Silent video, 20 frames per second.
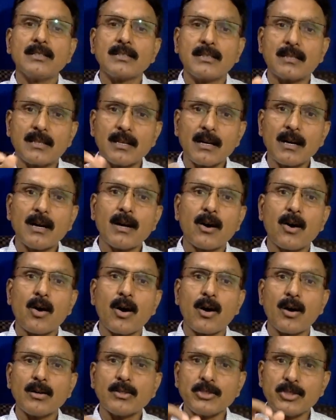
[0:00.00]
the
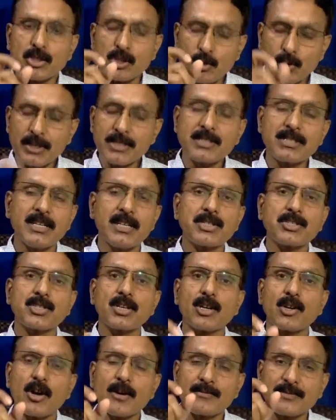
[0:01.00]

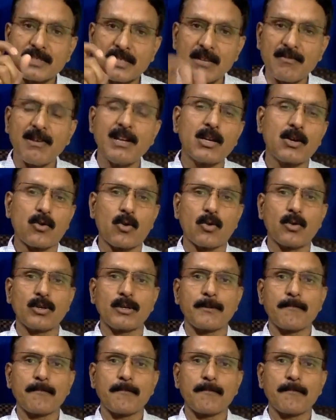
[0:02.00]
jurisdiction of civil court.